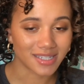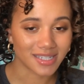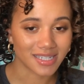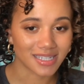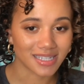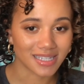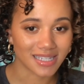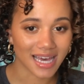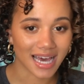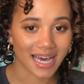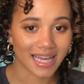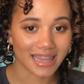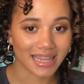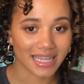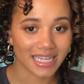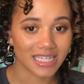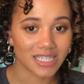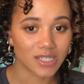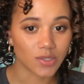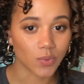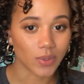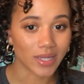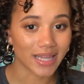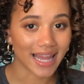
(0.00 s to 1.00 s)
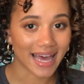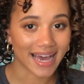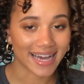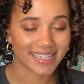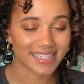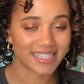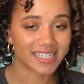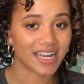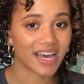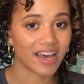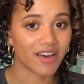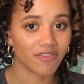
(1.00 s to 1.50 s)
is that these will
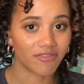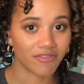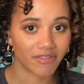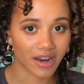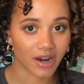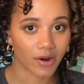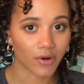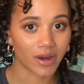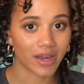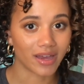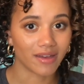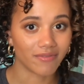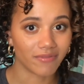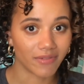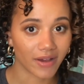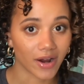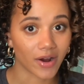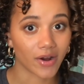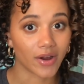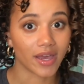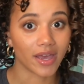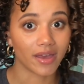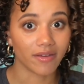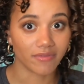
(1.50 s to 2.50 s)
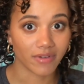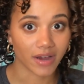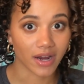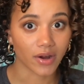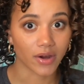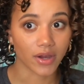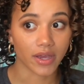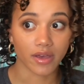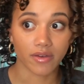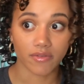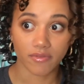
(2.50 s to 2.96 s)
last a very, very, very,